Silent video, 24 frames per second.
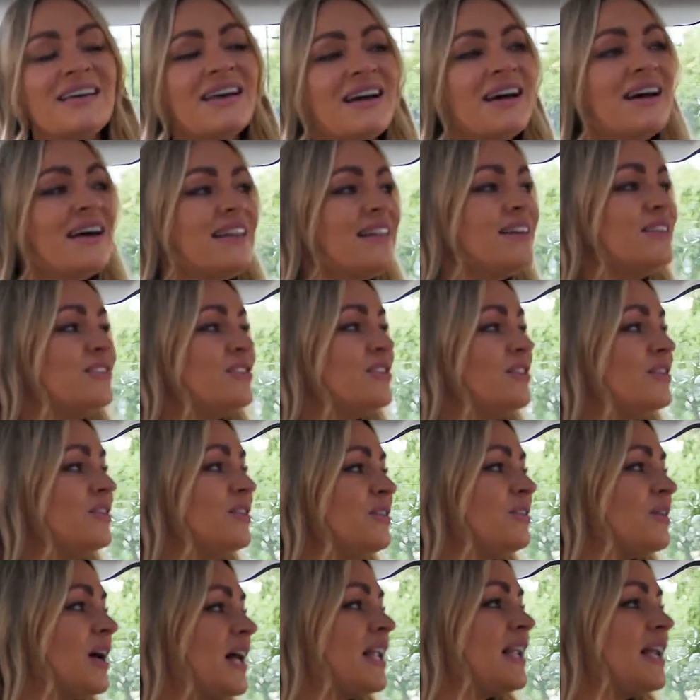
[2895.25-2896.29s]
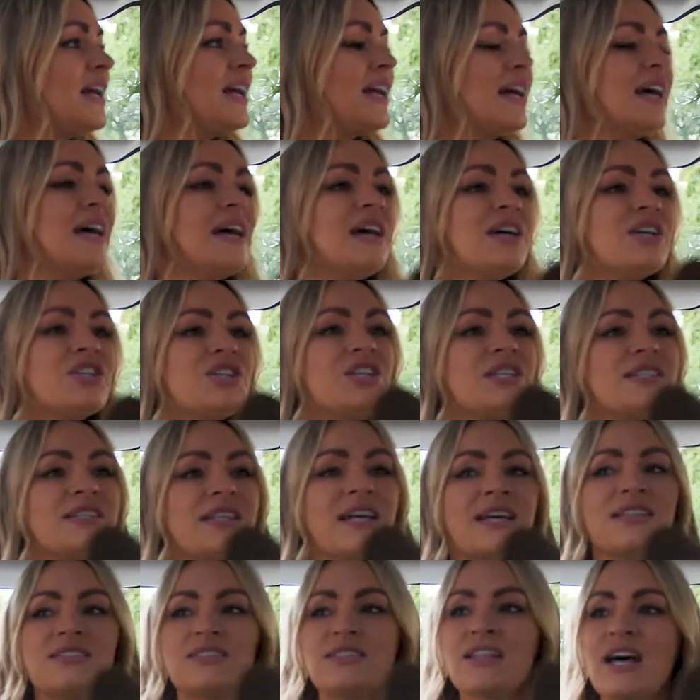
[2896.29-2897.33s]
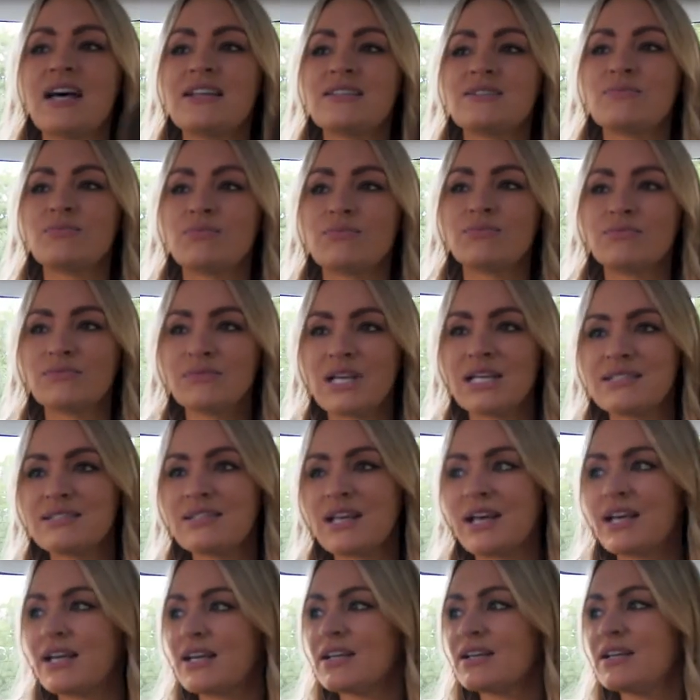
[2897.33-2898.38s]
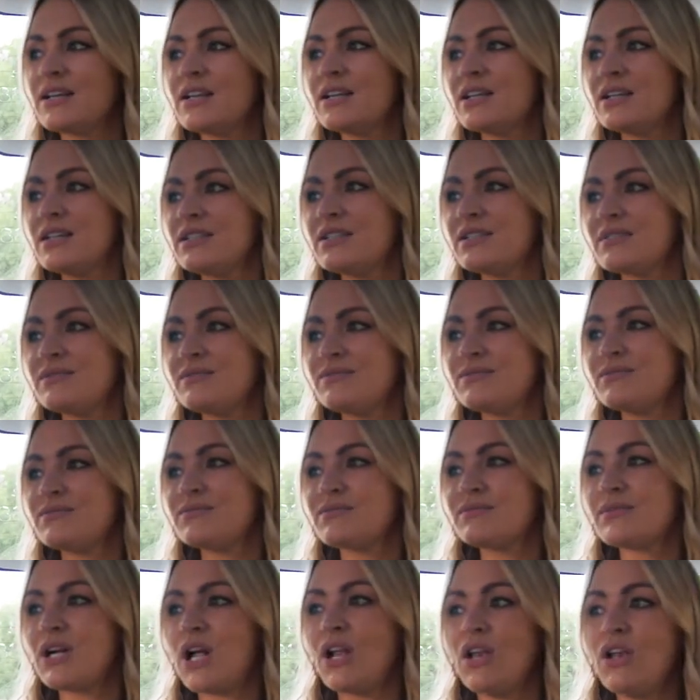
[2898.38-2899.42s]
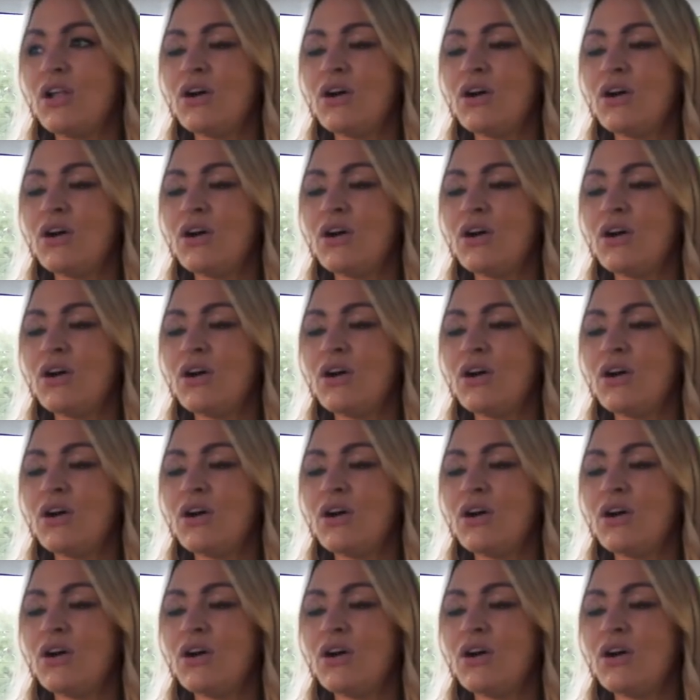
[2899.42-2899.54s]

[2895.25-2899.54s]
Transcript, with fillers: Yeah, they do. And like, she's that's that's that's like a